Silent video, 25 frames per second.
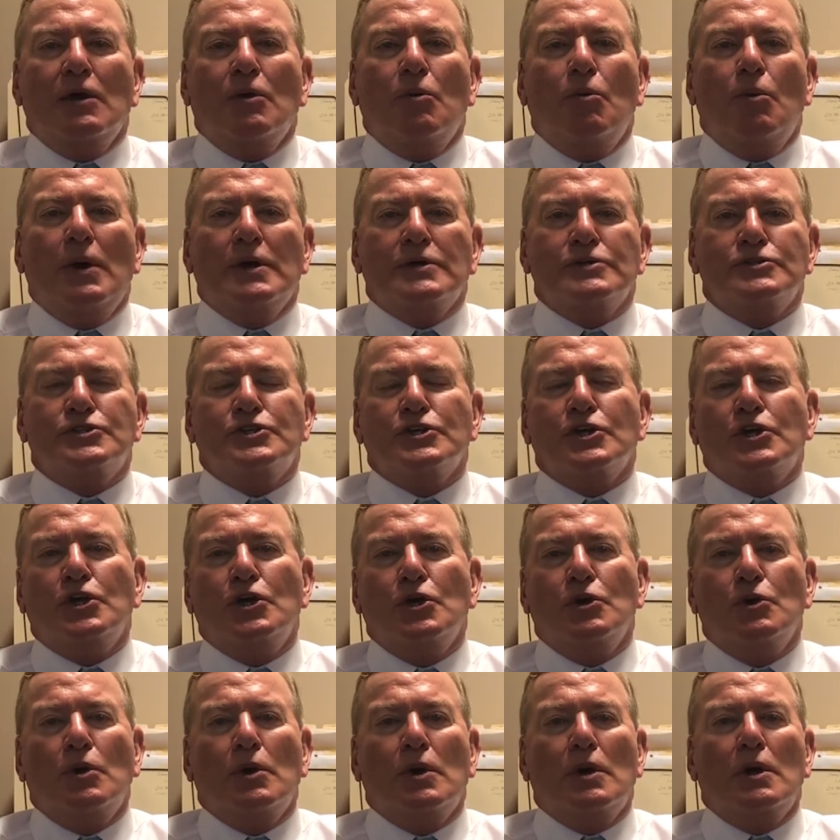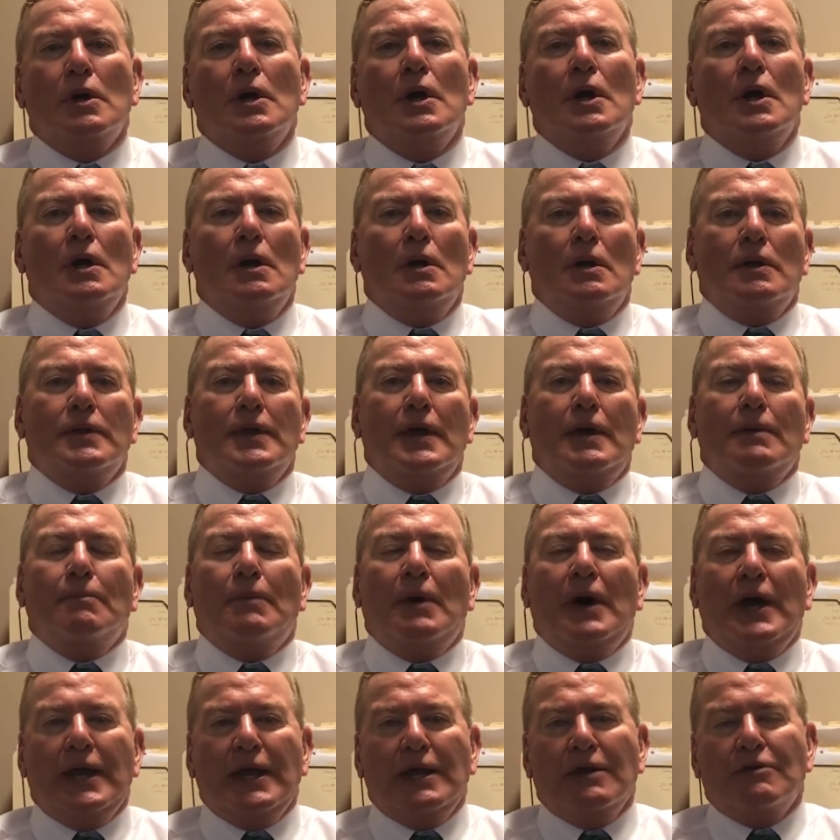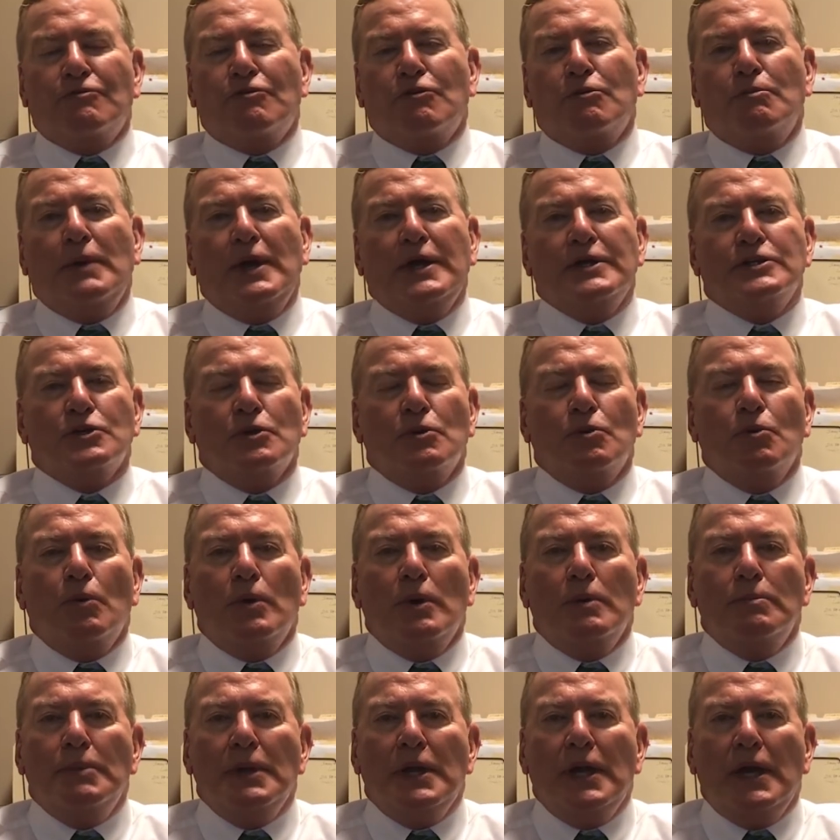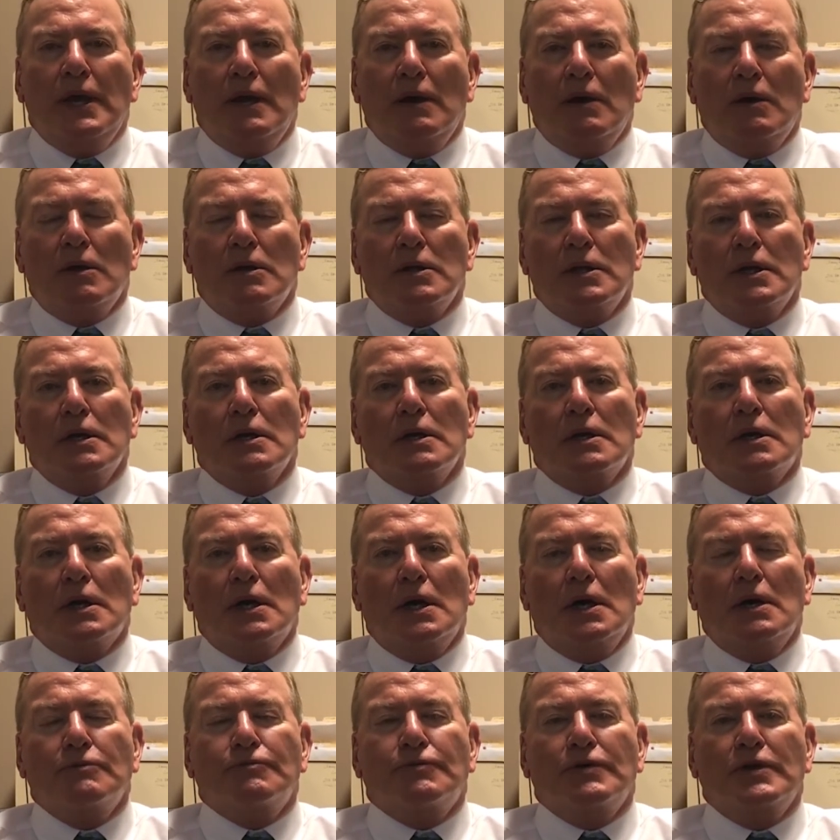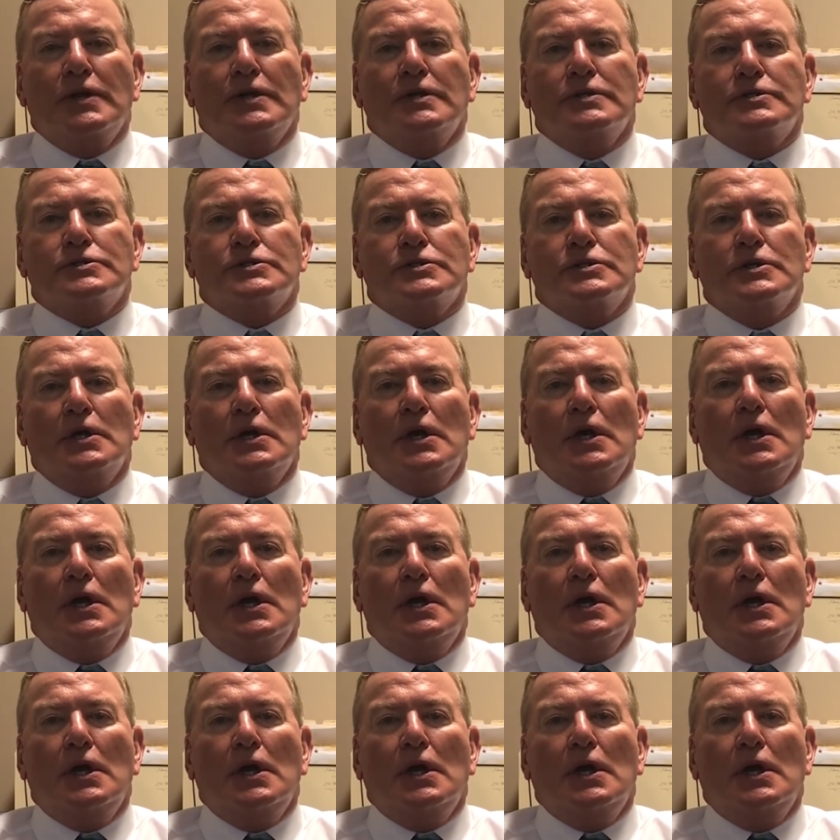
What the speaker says: was secure, that my information would be held in confidence,